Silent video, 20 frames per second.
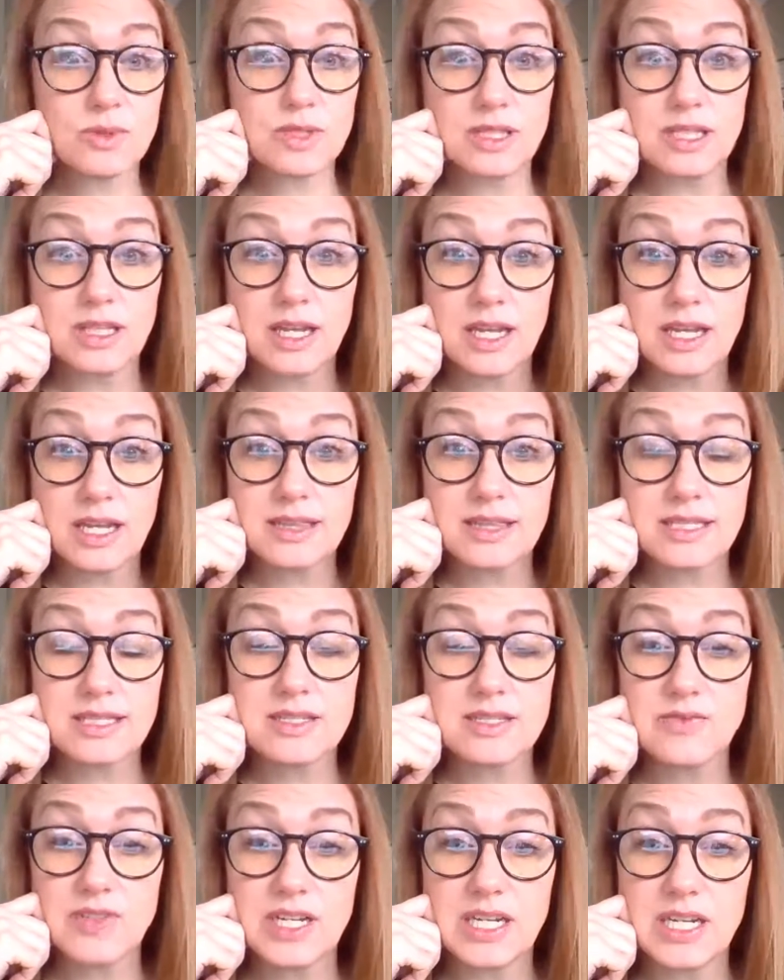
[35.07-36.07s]
really like
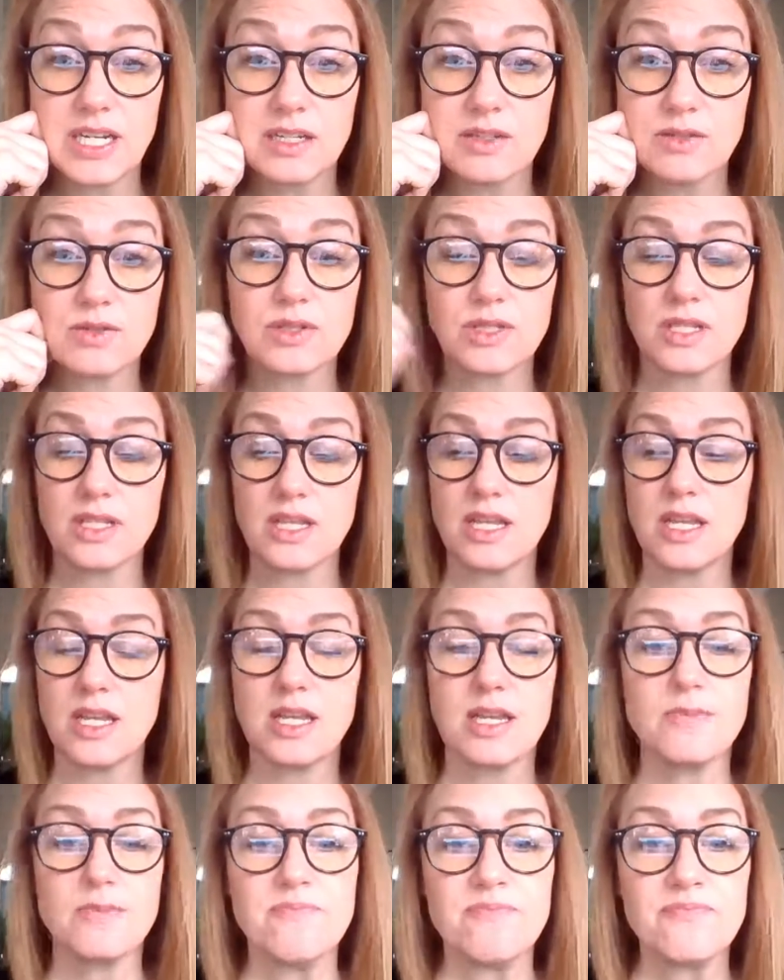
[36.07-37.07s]
these videos.
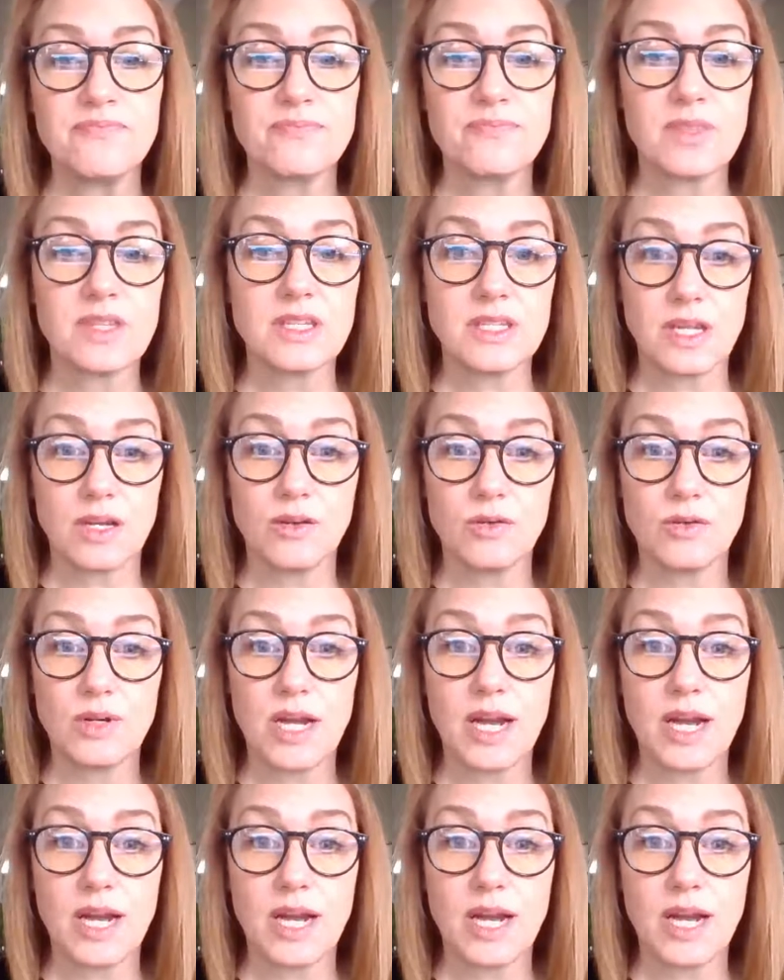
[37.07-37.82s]
So